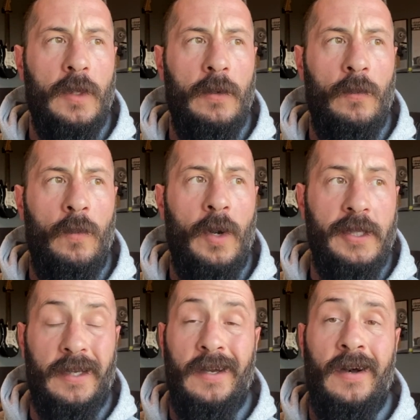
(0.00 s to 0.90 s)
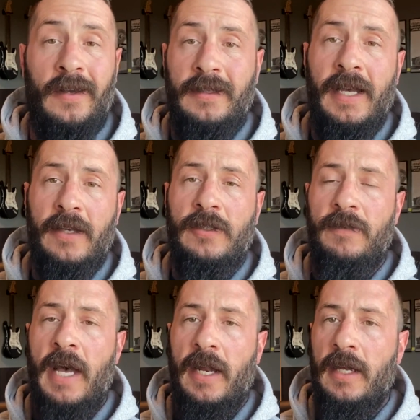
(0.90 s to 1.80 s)
What the context
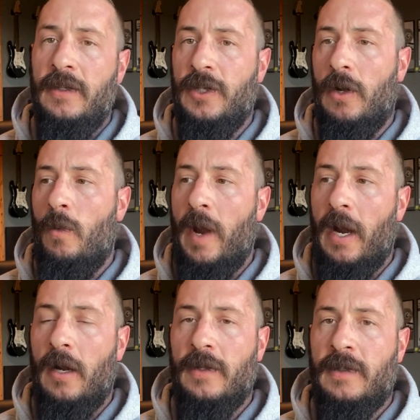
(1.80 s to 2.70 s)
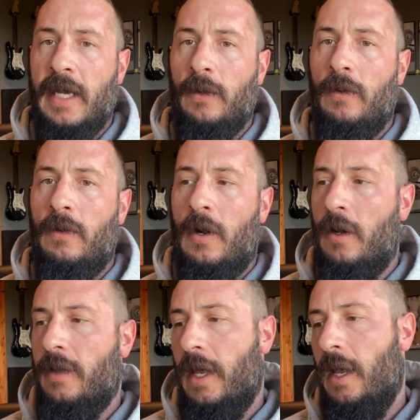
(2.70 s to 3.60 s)
of that is, where in a cycle
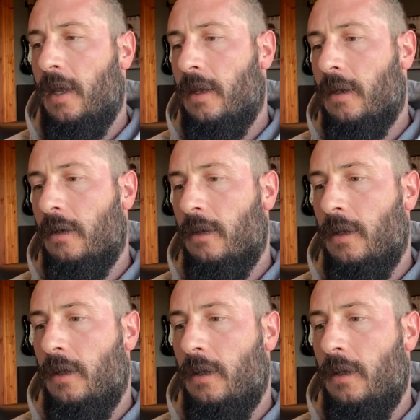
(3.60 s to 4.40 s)
are they, and